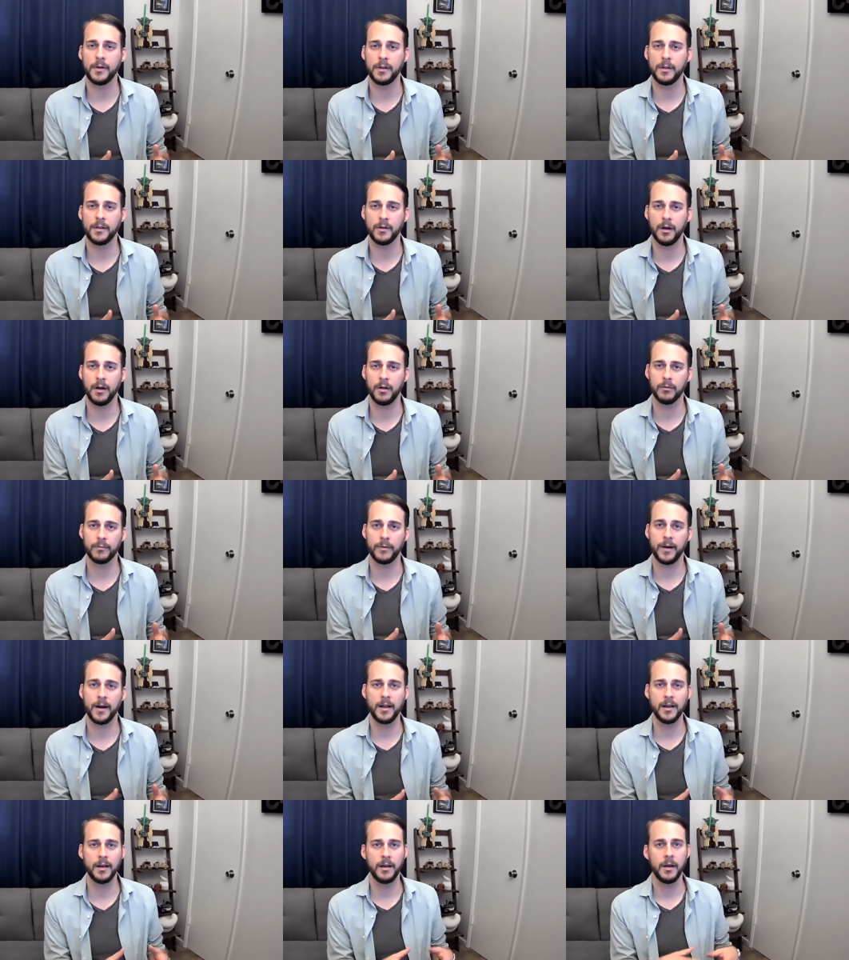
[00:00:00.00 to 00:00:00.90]
with
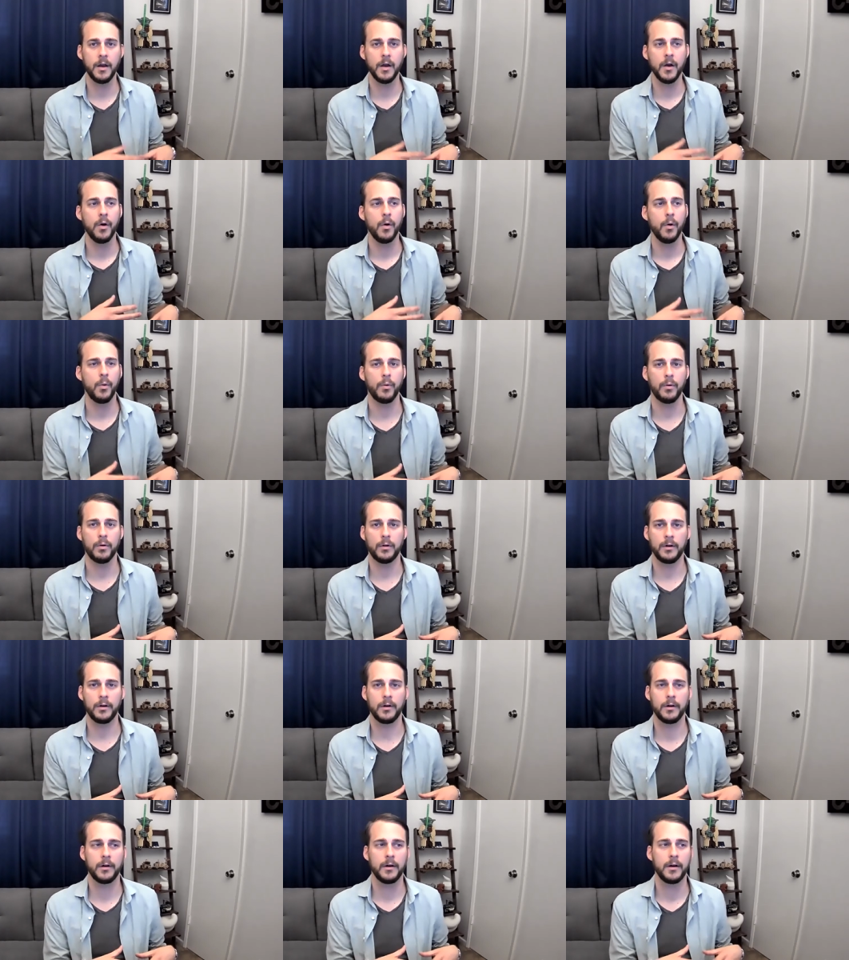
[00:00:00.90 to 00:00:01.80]
already,
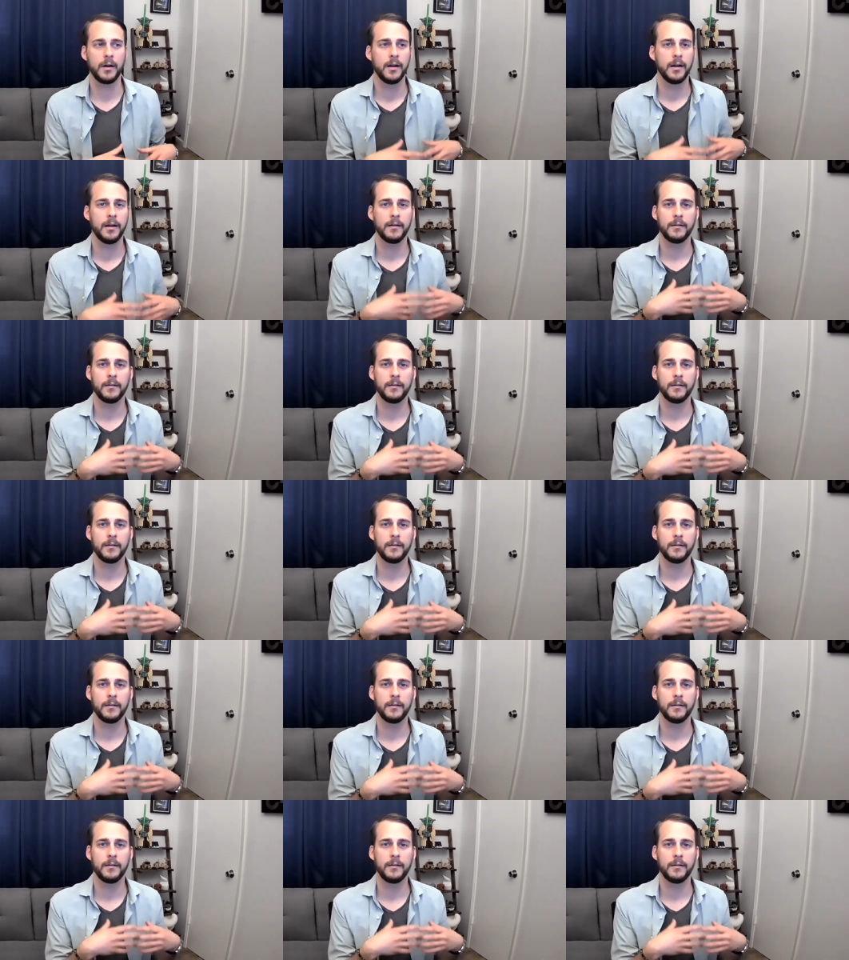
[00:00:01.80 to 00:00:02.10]
or